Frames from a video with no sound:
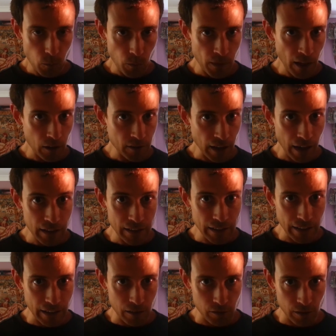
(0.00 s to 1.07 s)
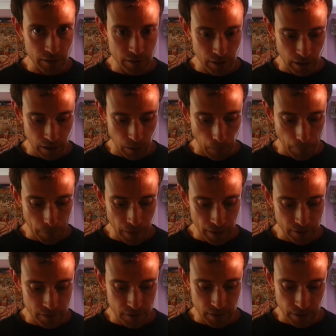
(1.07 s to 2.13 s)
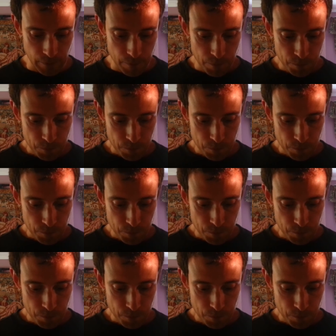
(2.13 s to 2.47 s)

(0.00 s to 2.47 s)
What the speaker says: without any increase in complexity.